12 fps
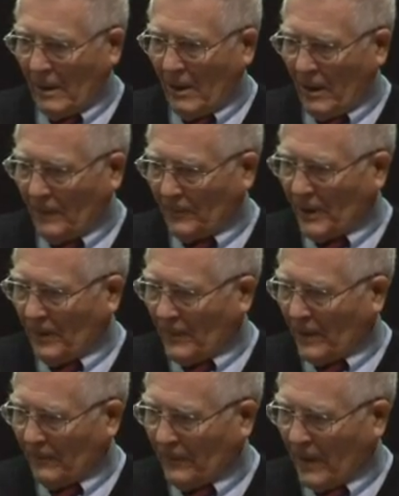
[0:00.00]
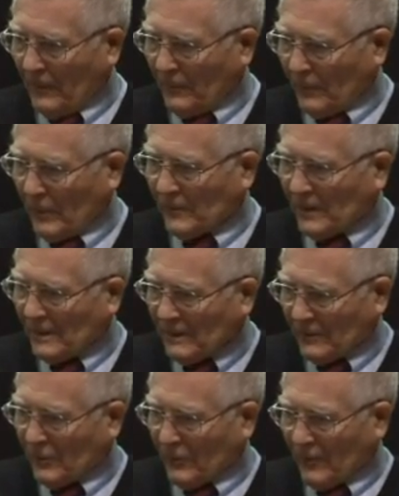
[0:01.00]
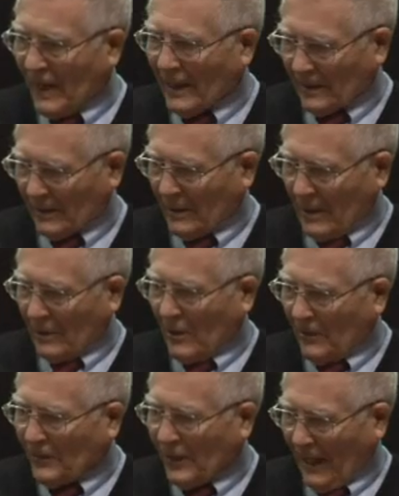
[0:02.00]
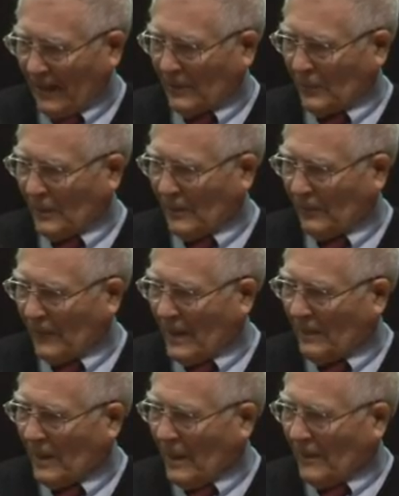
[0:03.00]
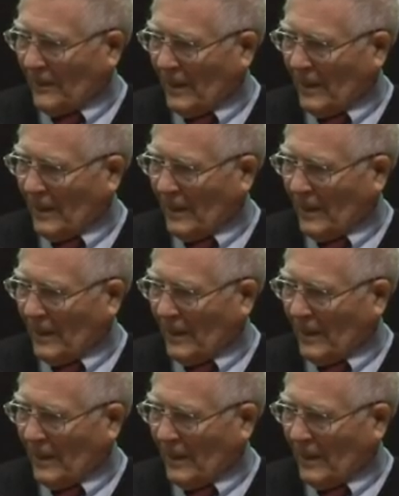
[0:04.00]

harm done by flamethrowers isn't direct contact with the flame.